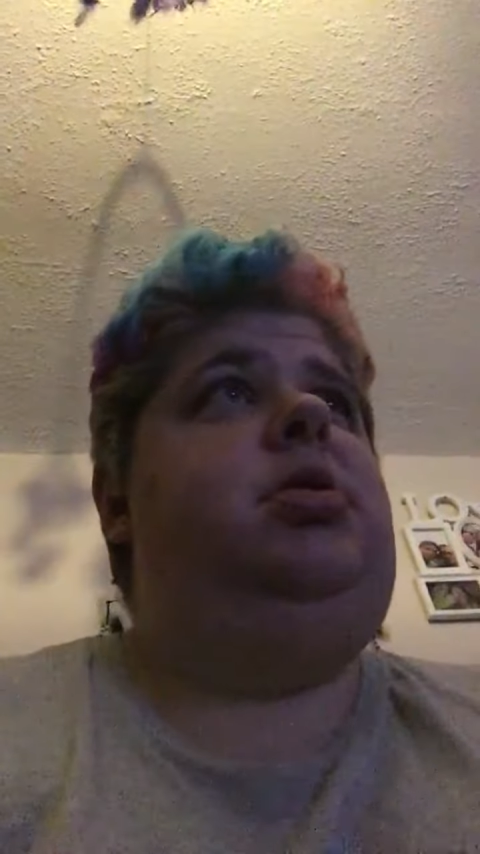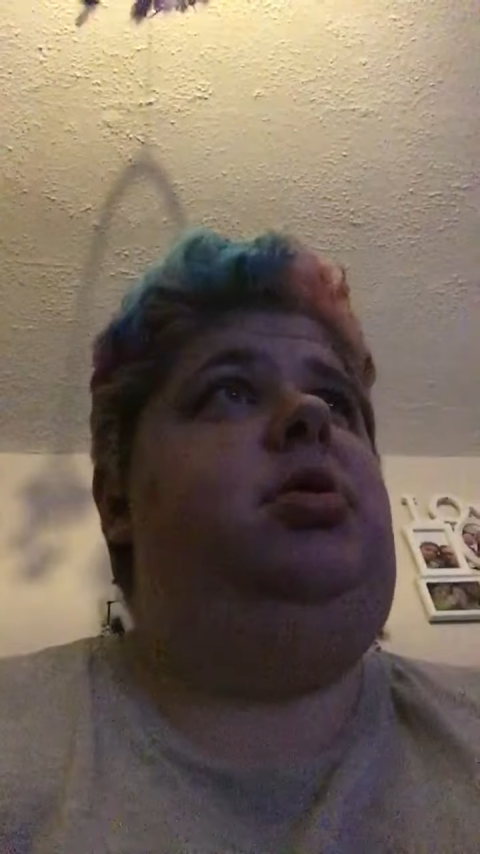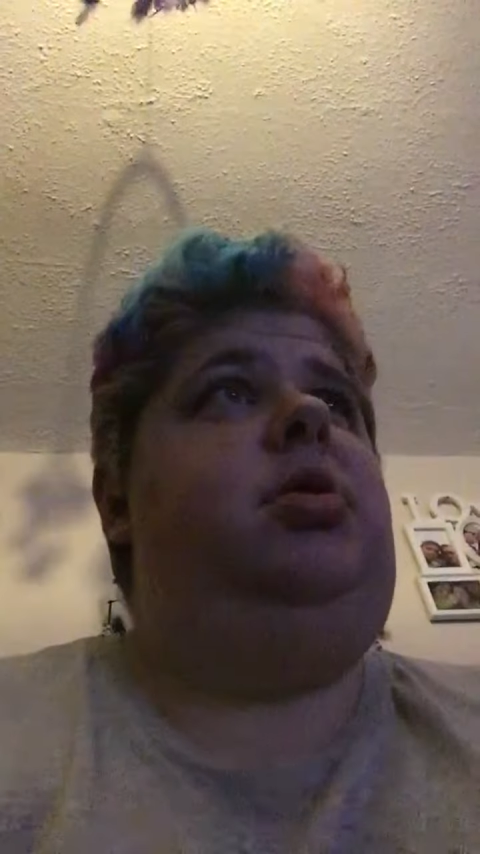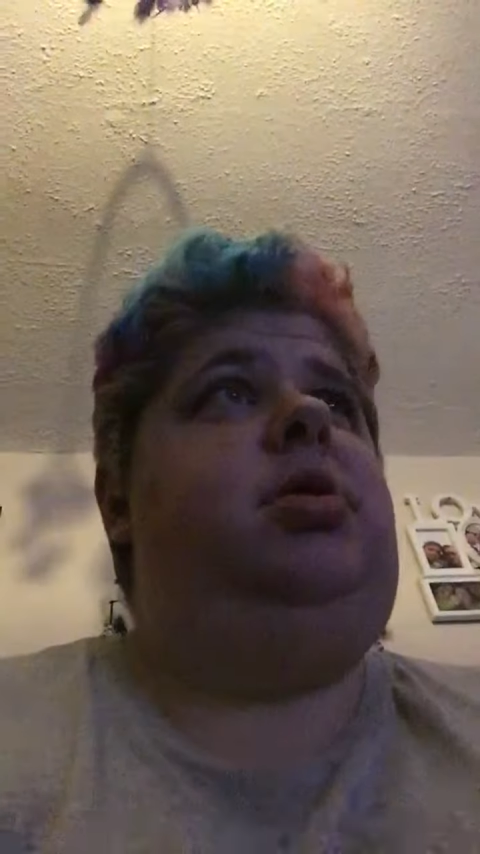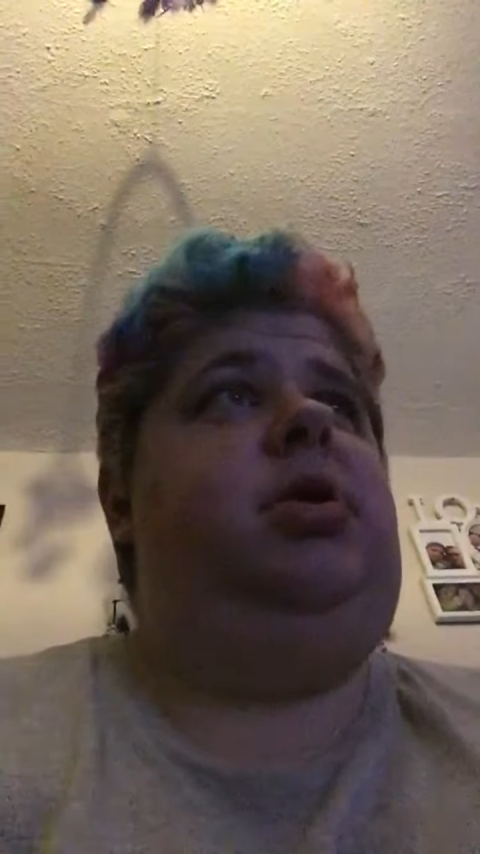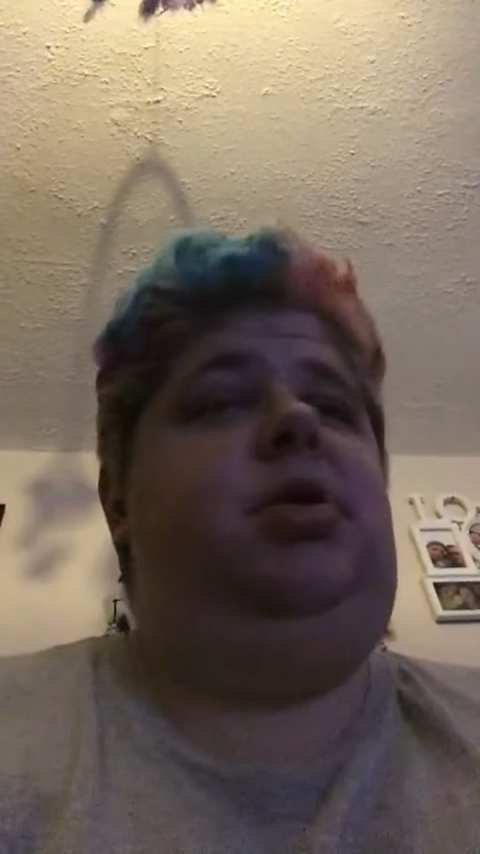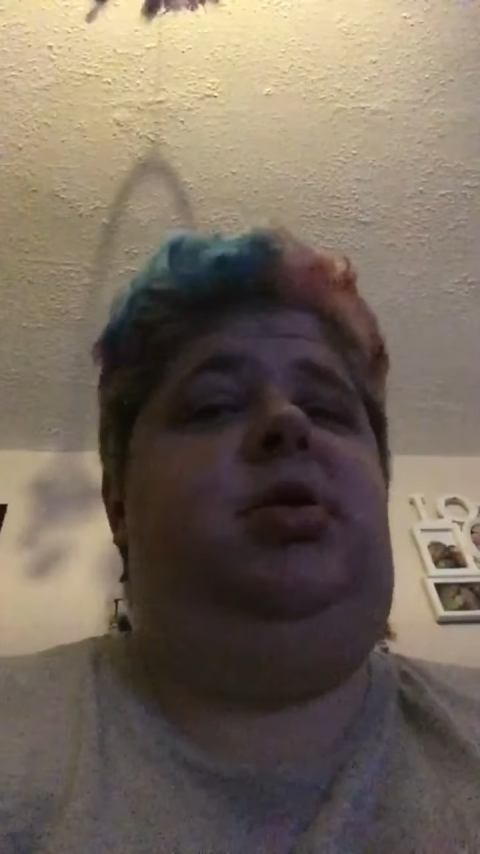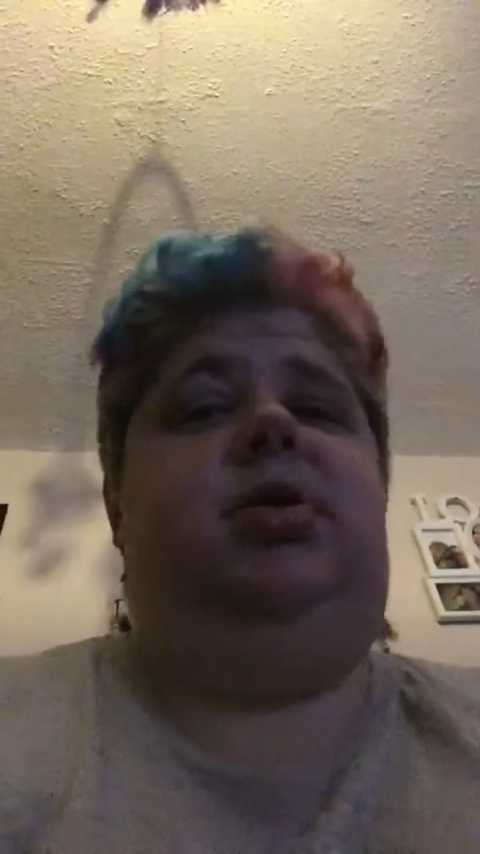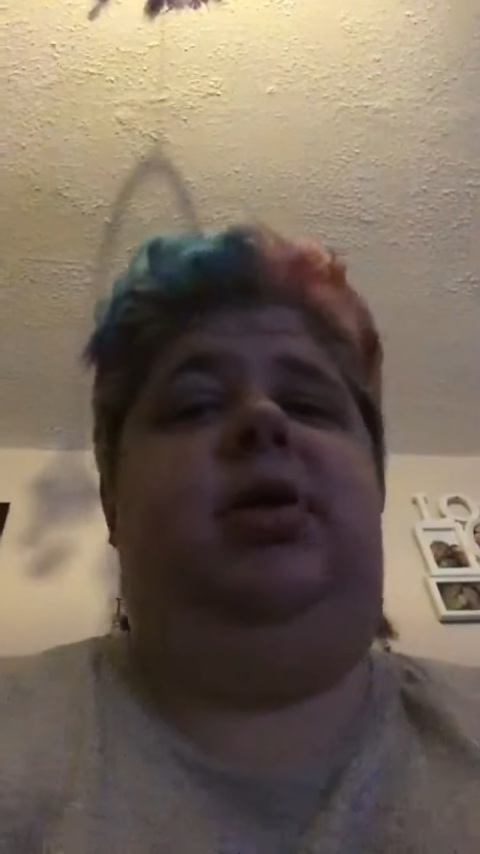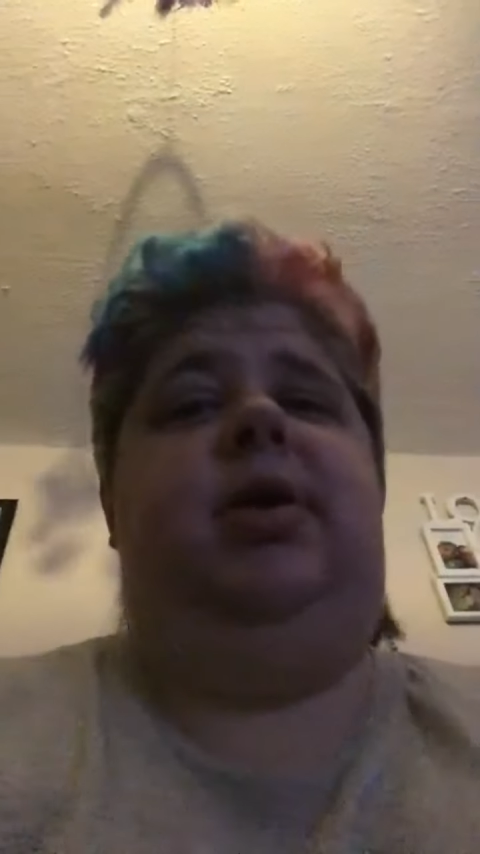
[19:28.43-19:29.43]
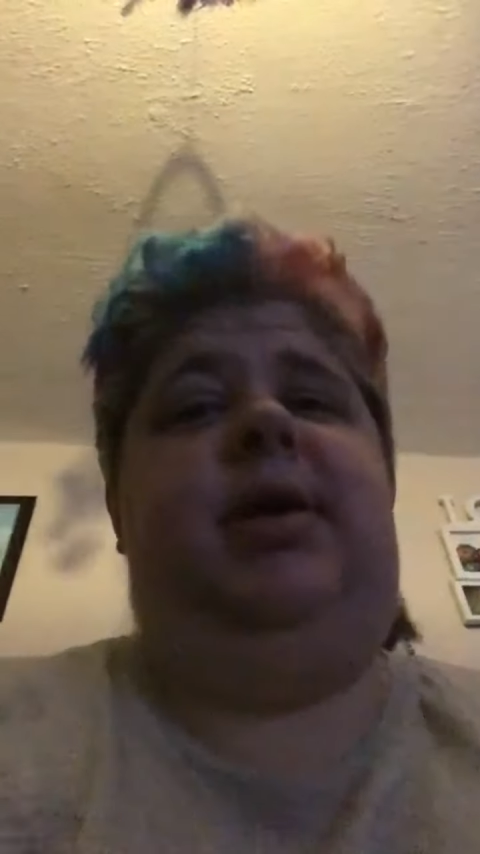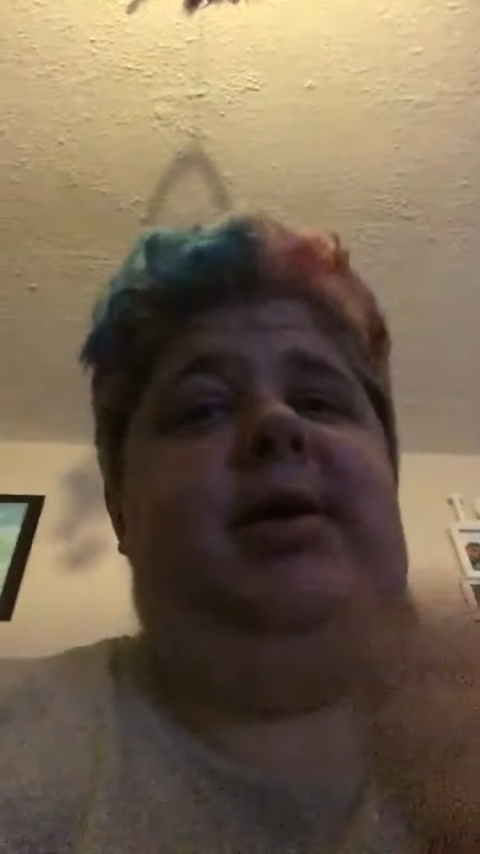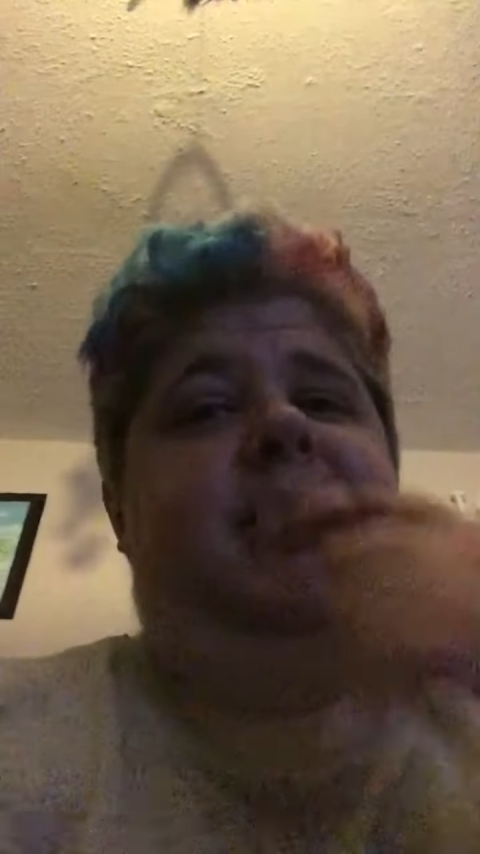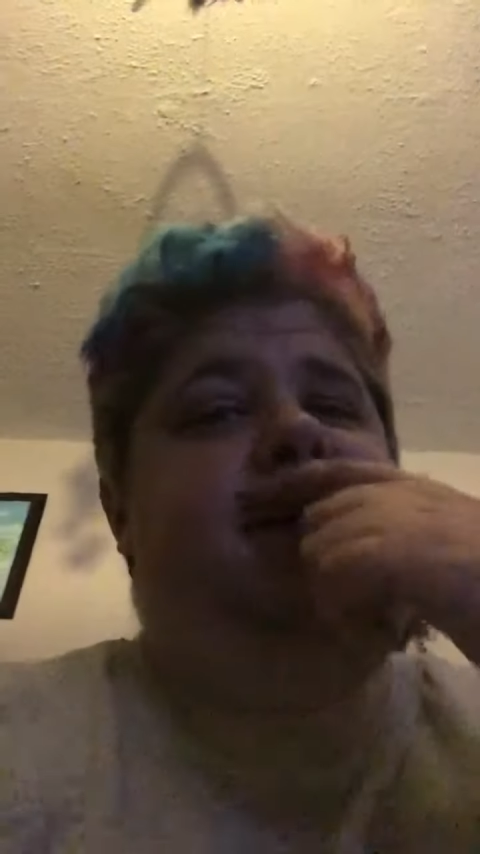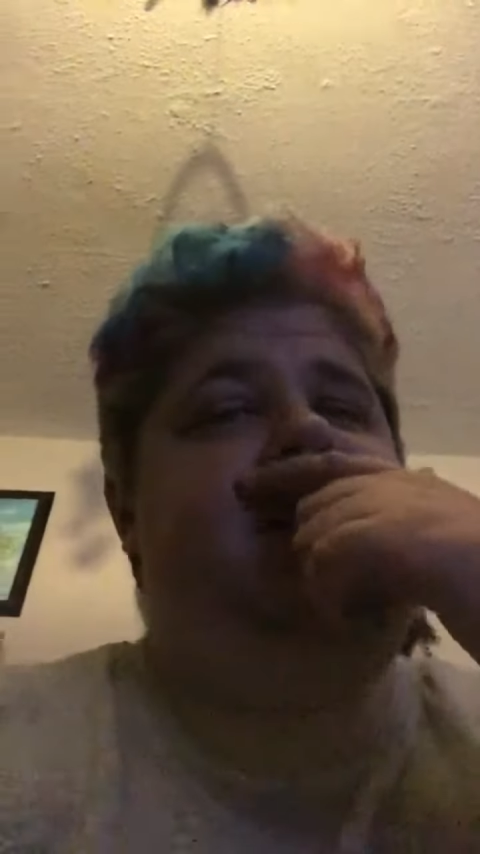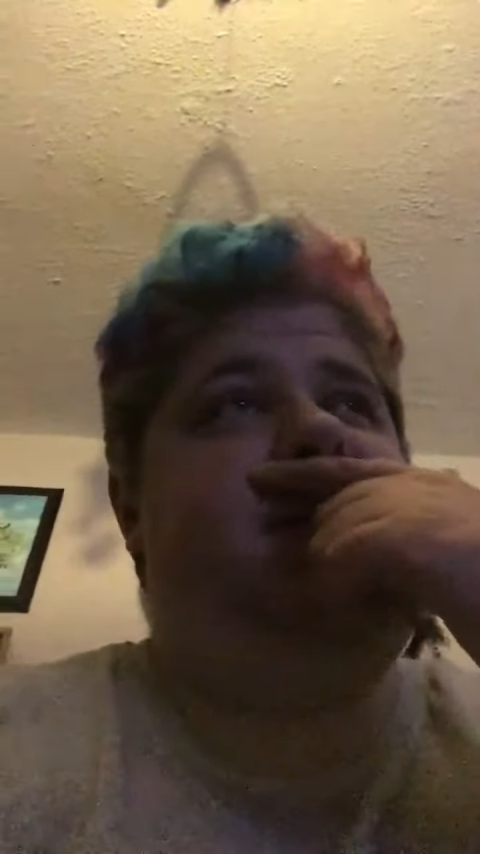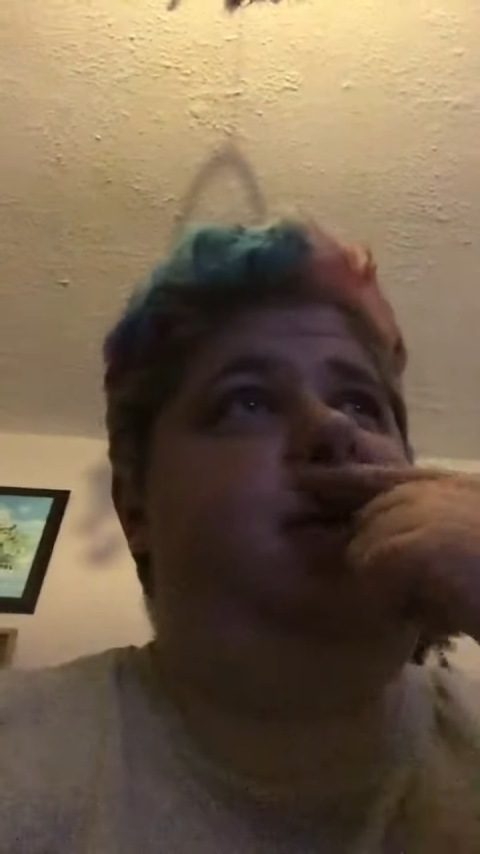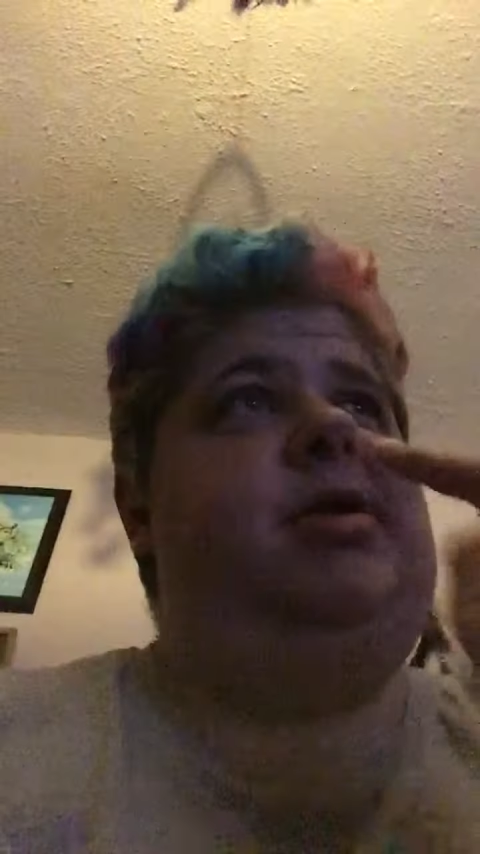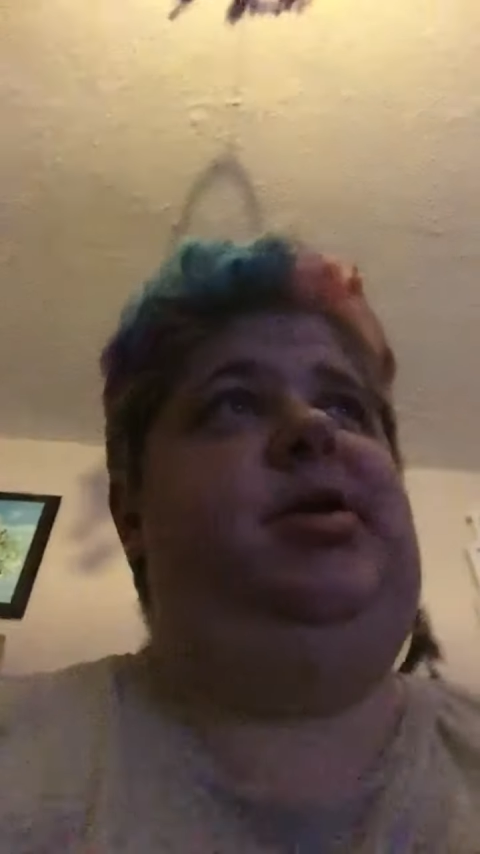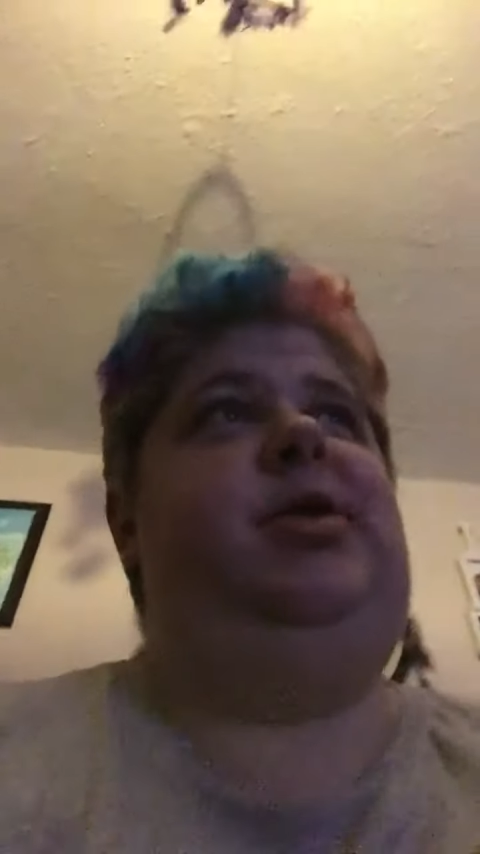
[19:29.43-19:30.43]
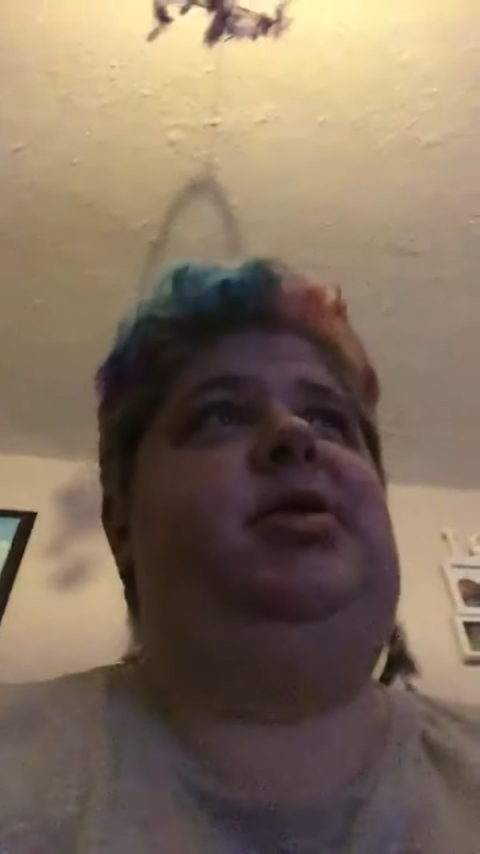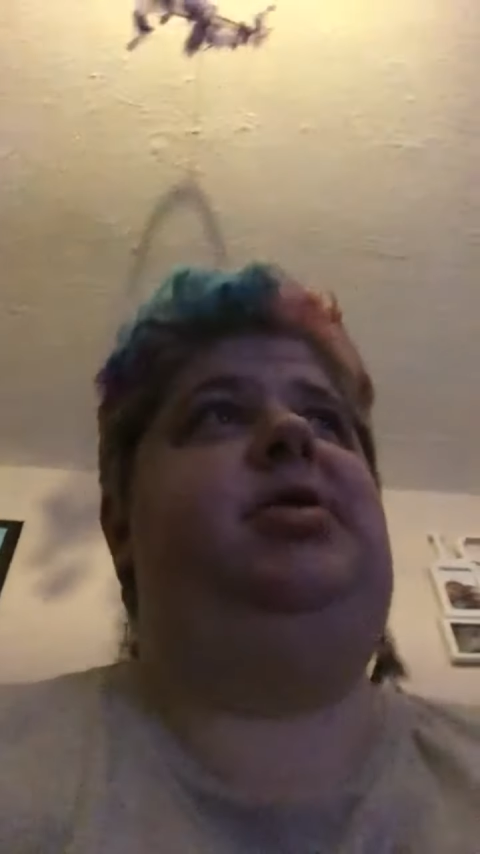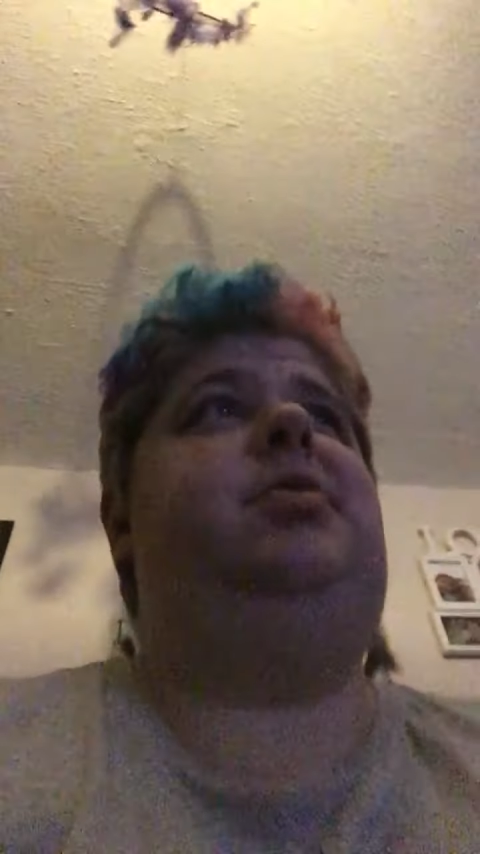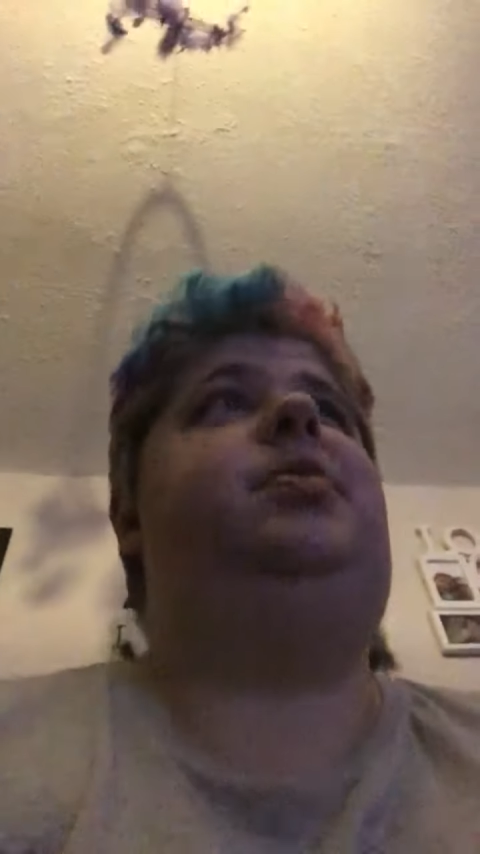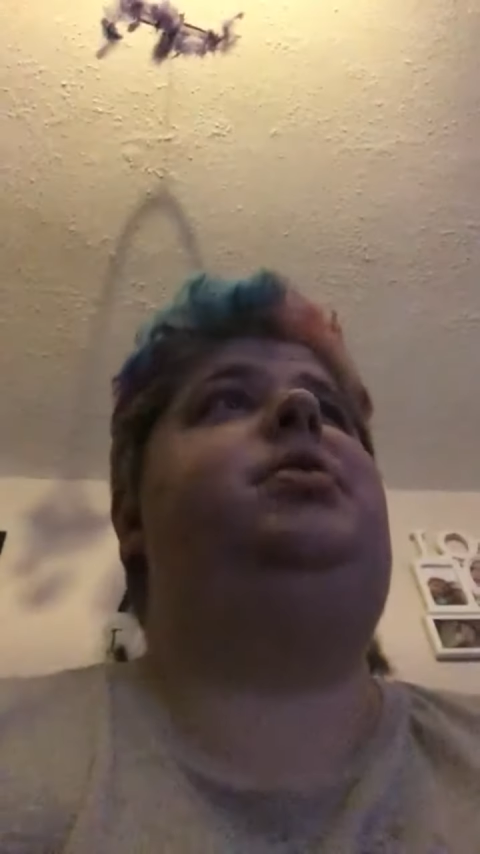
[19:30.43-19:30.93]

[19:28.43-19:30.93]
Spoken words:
You're so lucky this is going on YouTube.